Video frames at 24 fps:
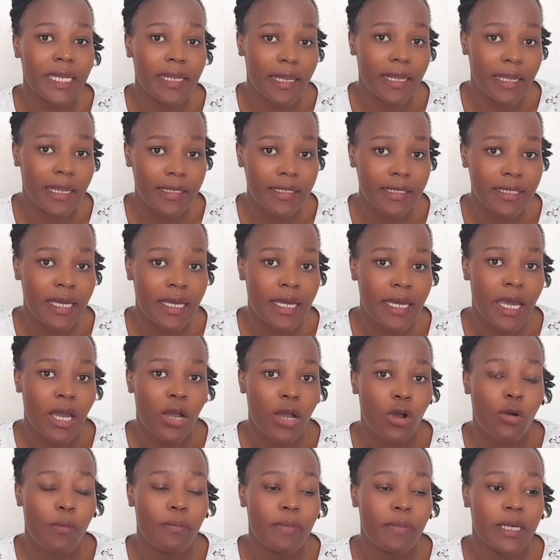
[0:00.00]
less
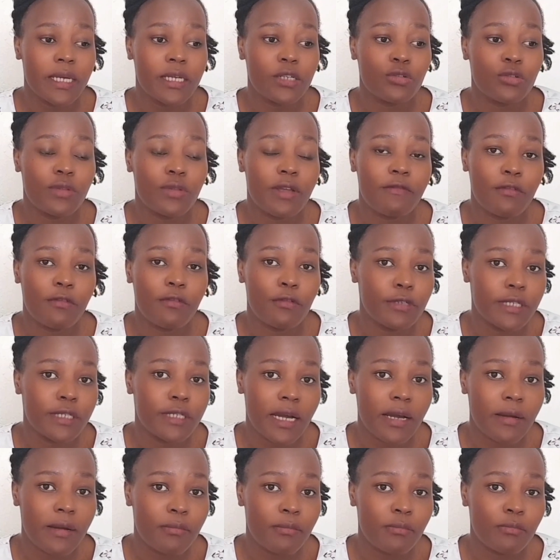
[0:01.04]
compared to the
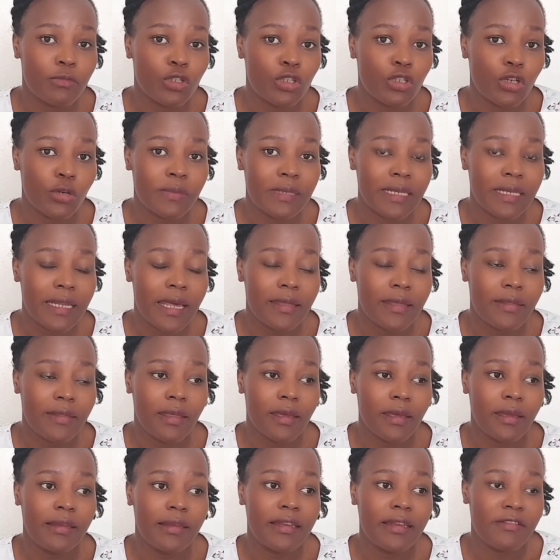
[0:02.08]
full-time jobs, like
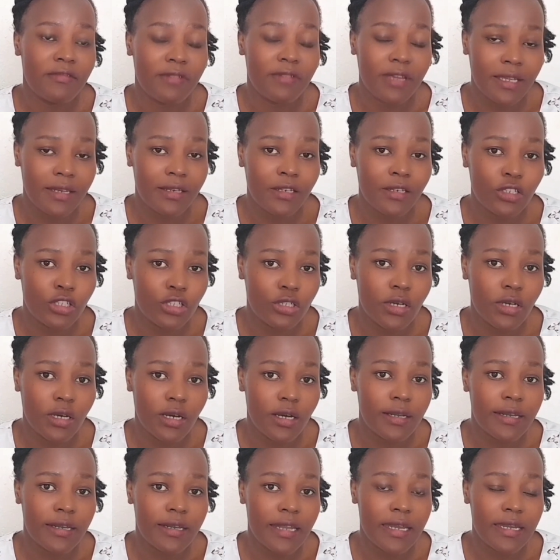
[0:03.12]
the live-in
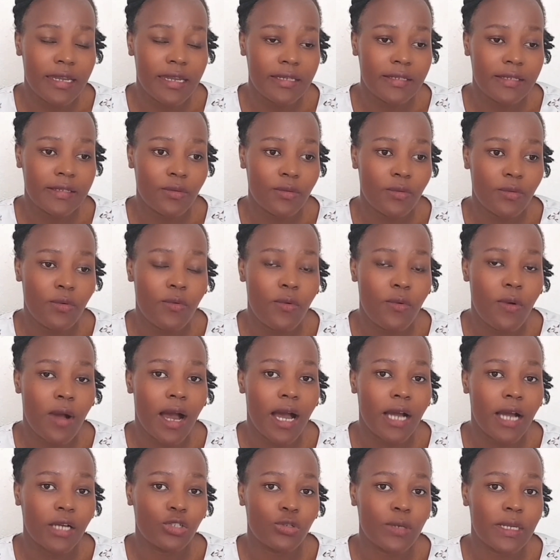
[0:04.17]
nannies who
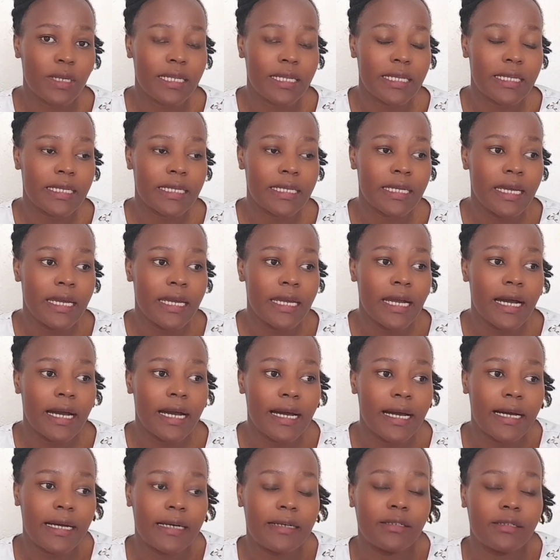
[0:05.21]
are actually
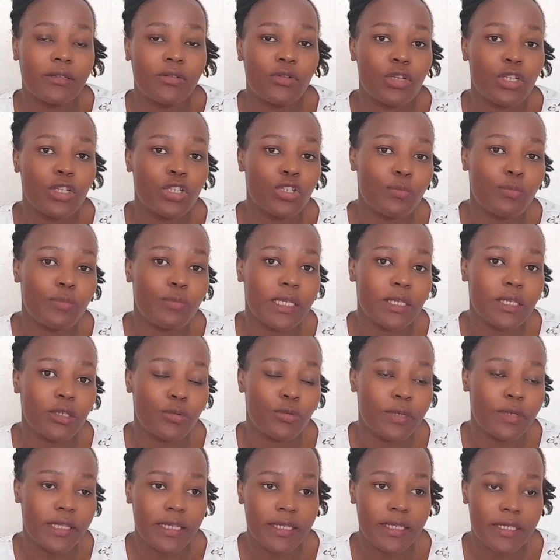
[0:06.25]
going to be
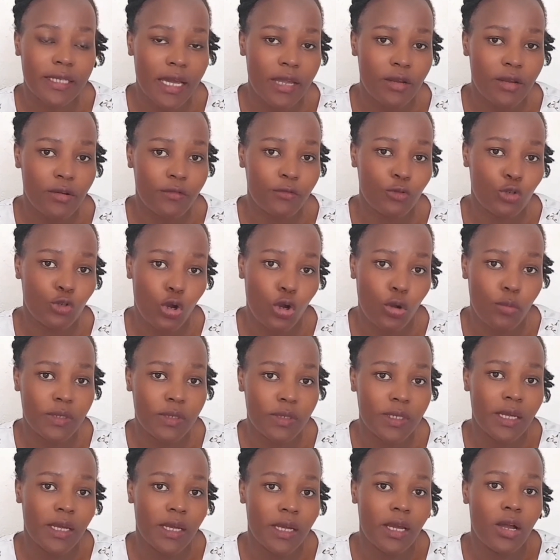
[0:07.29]
doing these kind of
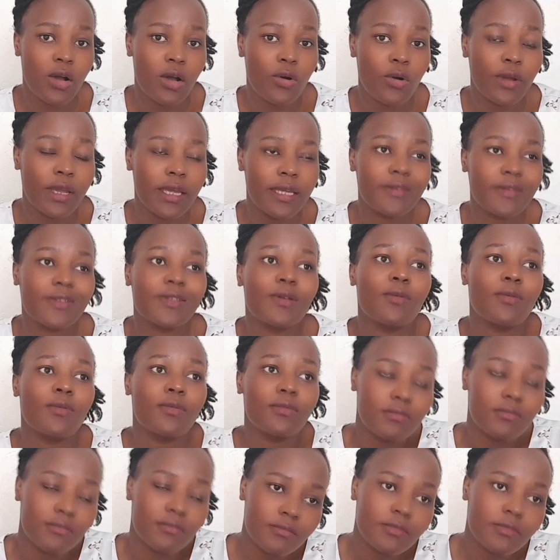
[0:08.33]
jobs. Okay, so
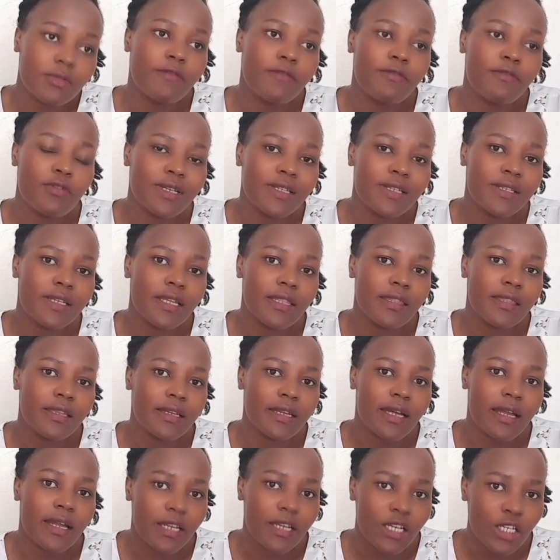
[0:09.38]
if you are saying
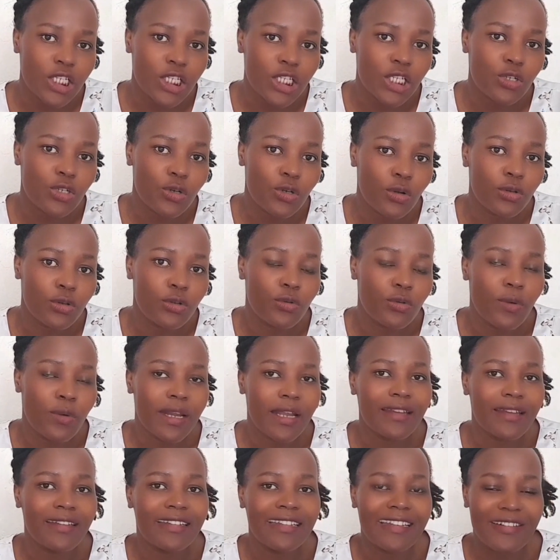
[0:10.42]
that an agent told you
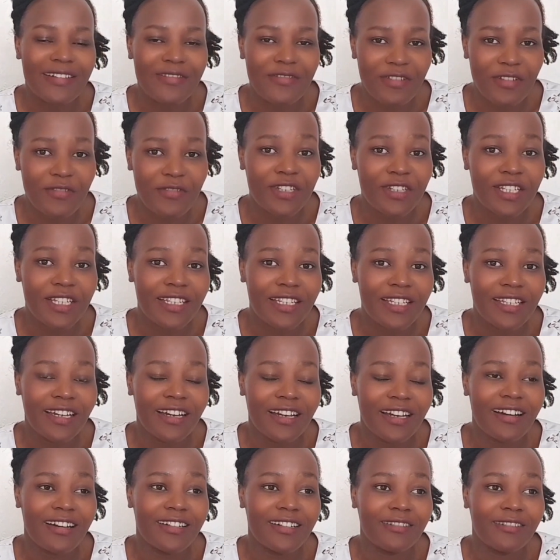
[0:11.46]

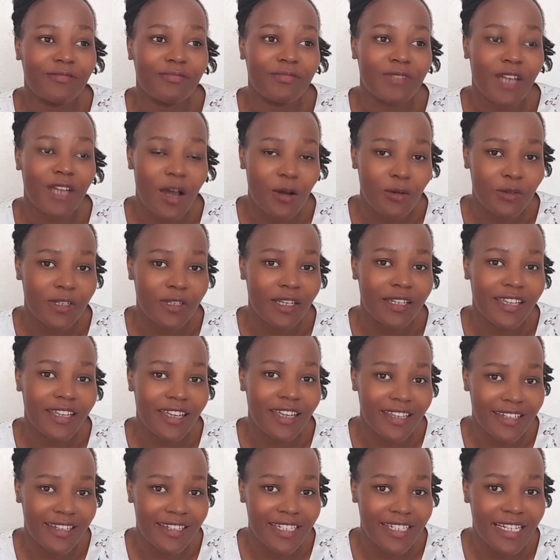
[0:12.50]
150,000
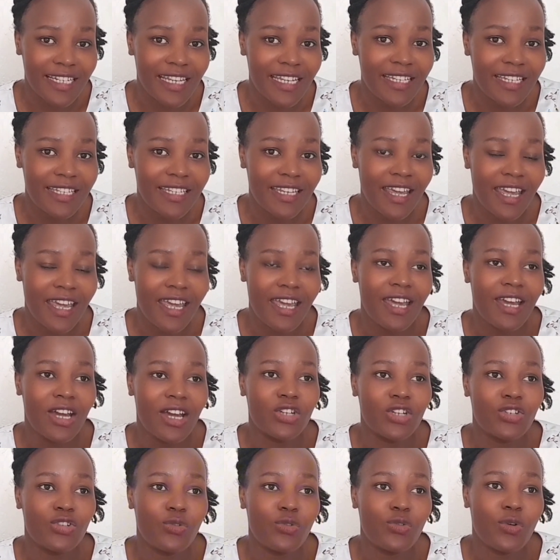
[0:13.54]
Kenyan shillings
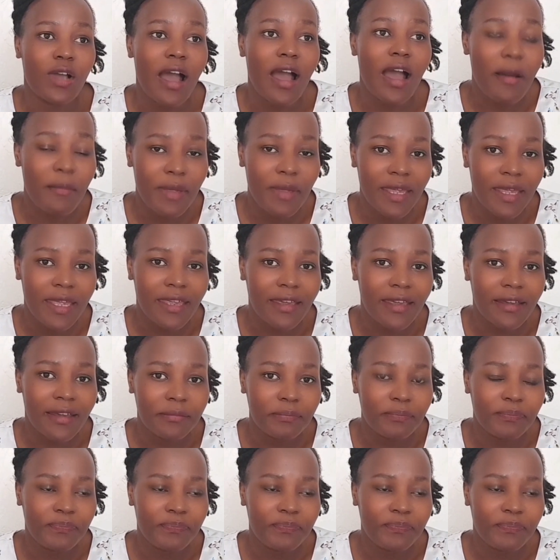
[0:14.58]
to come here,